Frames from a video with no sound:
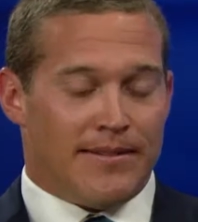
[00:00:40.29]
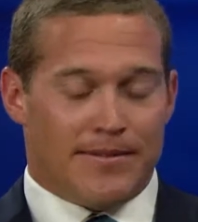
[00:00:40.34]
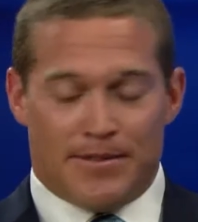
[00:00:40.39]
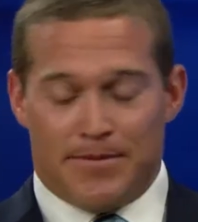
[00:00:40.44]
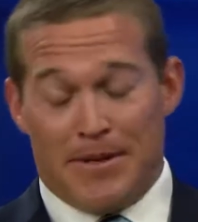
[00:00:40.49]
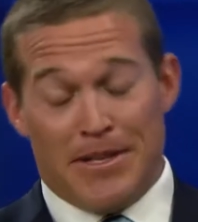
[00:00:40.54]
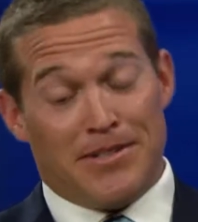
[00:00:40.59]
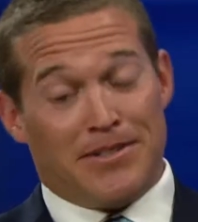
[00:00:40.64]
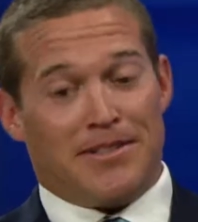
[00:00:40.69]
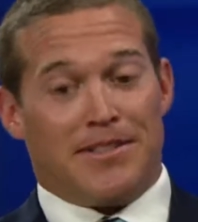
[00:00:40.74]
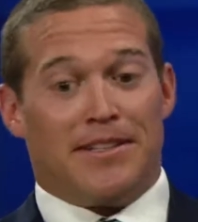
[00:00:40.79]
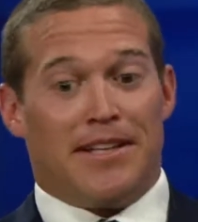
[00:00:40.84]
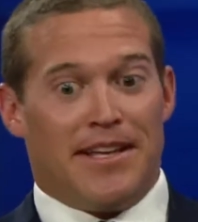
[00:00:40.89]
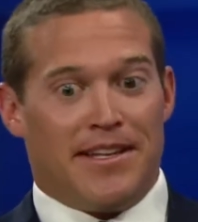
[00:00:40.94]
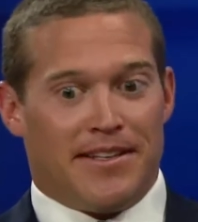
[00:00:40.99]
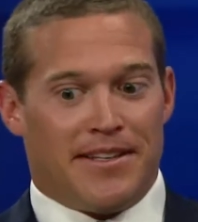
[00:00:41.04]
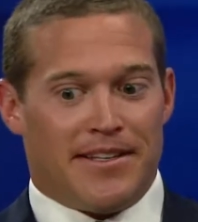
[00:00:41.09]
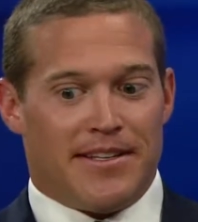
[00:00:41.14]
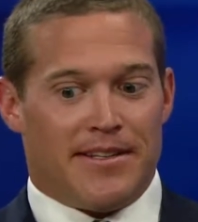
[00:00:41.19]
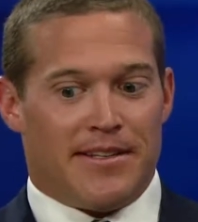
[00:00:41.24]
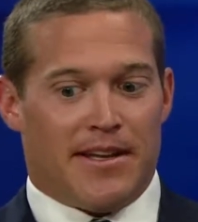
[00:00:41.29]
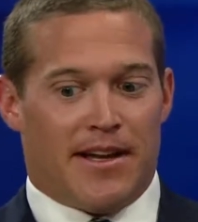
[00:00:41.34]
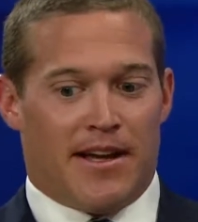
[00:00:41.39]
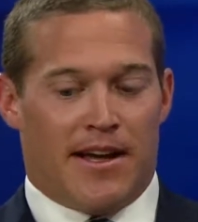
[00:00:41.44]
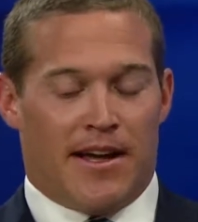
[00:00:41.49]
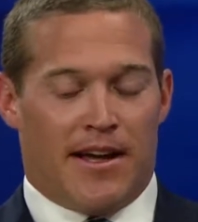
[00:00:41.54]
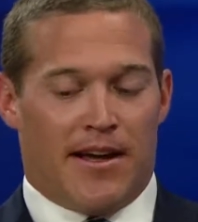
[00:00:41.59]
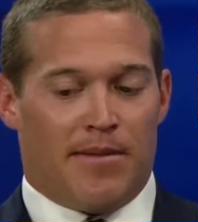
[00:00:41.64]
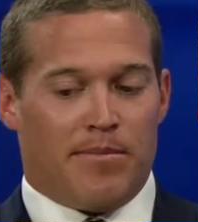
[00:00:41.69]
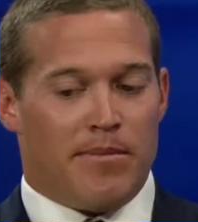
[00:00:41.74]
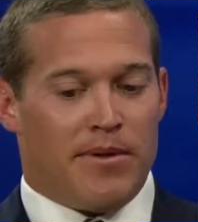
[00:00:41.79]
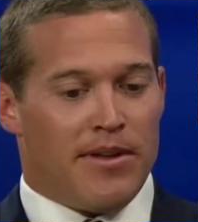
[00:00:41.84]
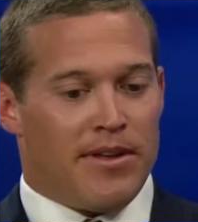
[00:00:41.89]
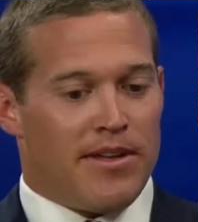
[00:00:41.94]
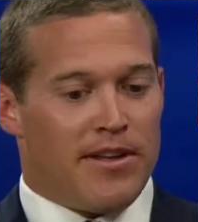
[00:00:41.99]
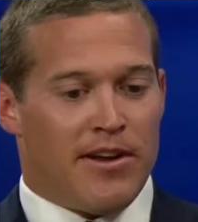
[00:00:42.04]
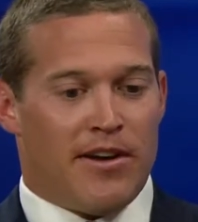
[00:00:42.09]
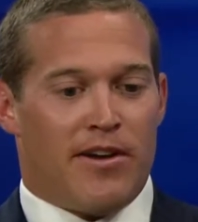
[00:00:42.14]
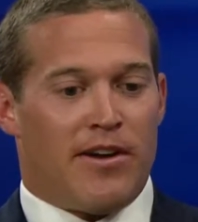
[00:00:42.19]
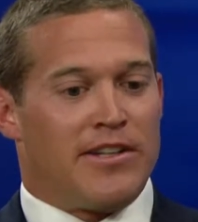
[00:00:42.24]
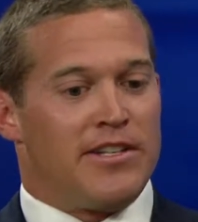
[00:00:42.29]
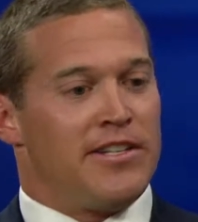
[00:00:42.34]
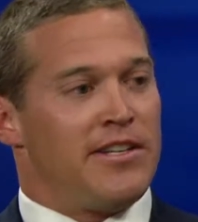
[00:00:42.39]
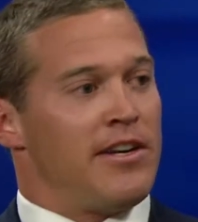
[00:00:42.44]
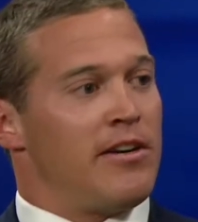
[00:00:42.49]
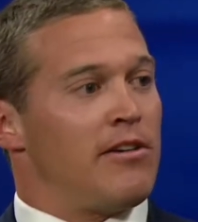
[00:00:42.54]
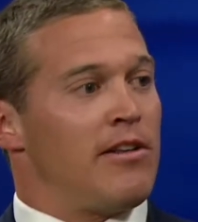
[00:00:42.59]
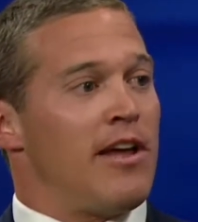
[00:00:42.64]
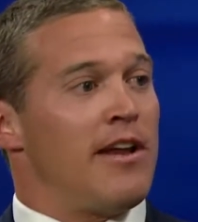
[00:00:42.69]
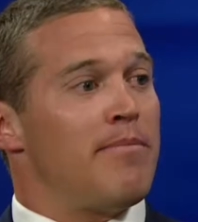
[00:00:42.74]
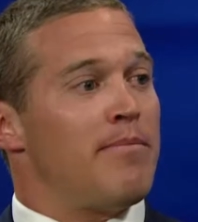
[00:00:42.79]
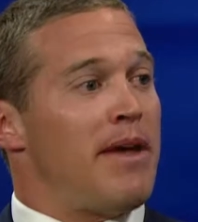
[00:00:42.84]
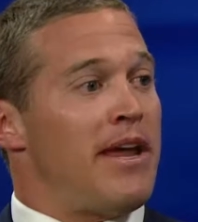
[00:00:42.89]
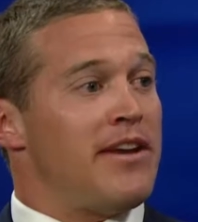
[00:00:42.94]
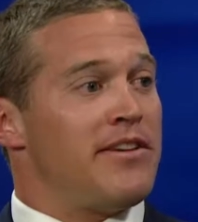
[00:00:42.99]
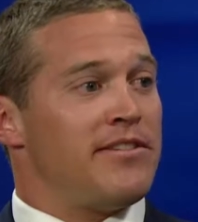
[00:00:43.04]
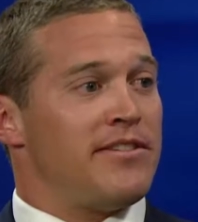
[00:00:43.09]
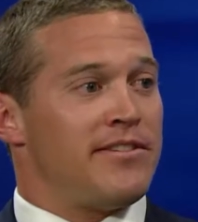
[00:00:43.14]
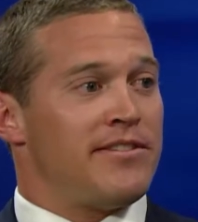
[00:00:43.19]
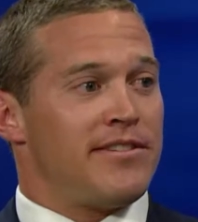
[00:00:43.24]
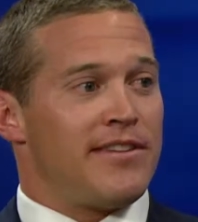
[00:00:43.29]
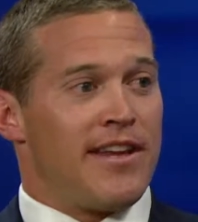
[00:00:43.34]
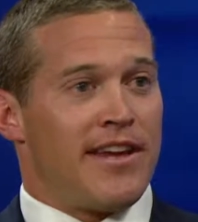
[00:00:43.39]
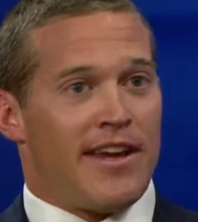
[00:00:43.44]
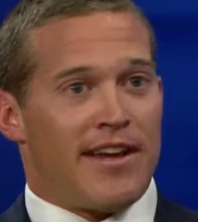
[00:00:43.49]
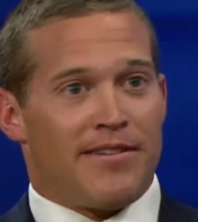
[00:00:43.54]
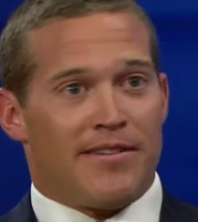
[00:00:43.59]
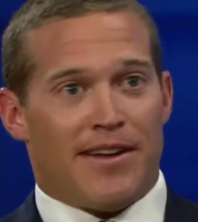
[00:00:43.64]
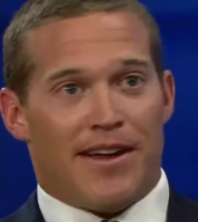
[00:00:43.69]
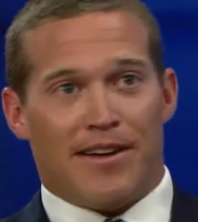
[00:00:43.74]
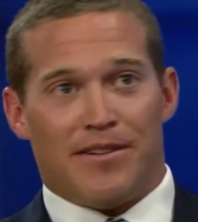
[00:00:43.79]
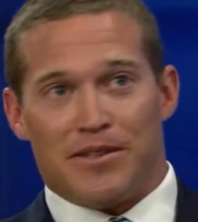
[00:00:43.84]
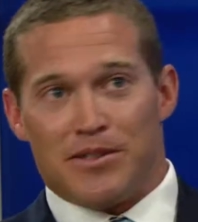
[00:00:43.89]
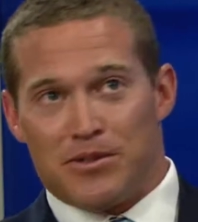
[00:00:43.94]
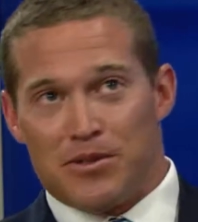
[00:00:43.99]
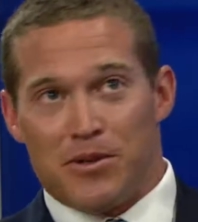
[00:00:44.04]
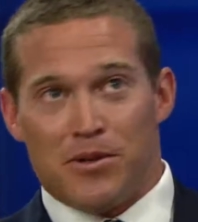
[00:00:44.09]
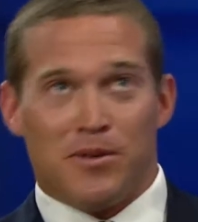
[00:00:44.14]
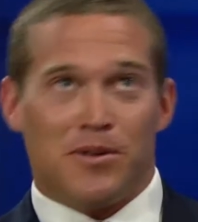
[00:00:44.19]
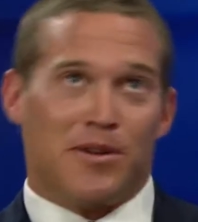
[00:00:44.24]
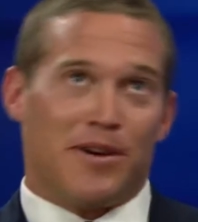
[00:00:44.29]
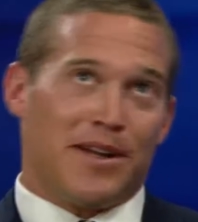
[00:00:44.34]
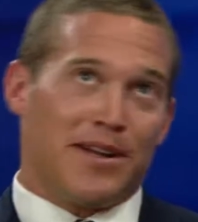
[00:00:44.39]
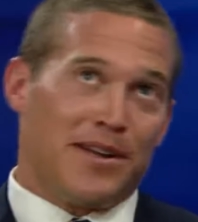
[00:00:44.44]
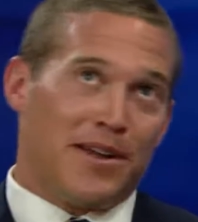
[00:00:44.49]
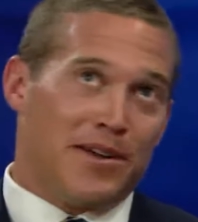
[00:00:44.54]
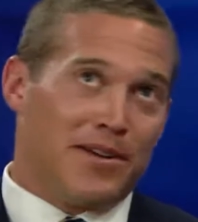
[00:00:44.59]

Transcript: especially lately, I just hear a lot of patients saying, I was told, or I